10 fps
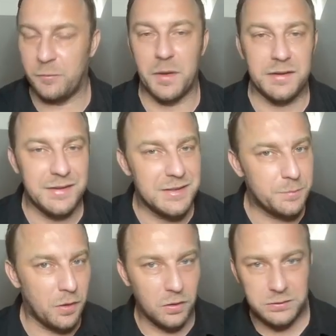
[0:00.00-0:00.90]
but these
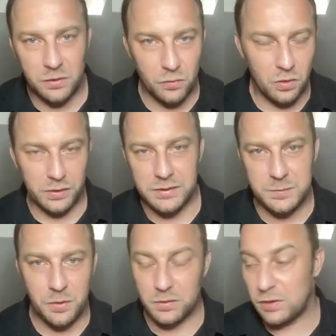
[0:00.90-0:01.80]
pawns are rolling, these
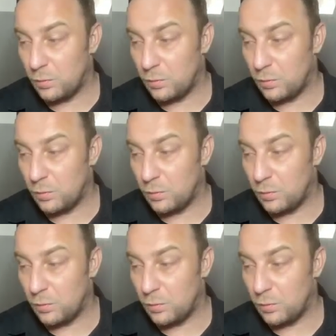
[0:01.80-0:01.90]
pawns are